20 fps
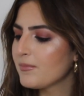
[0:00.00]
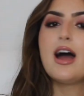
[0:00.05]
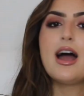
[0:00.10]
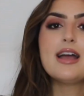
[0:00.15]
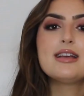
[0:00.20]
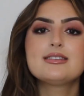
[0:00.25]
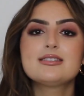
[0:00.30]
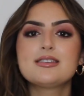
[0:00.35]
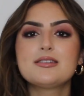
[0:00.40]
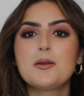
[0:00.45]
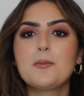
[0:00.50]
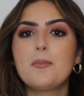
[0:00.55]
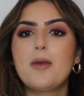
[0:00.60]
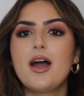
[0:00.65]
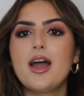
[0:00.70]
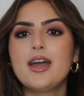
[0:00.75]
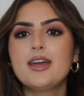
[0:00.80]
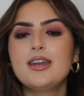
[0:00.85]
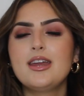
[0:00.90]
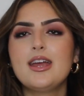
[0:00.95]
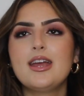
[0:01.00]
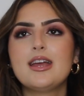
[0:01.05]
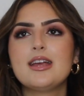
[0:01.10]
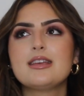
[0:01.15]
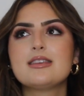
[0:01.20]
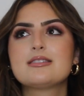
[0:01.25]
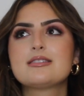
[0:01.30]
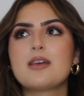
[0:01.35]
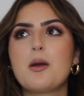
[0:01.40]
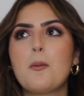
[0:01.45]
Niacinamide
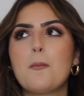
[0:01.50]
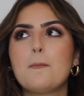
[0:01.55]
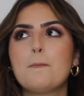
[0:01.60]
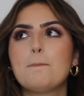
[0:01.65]
is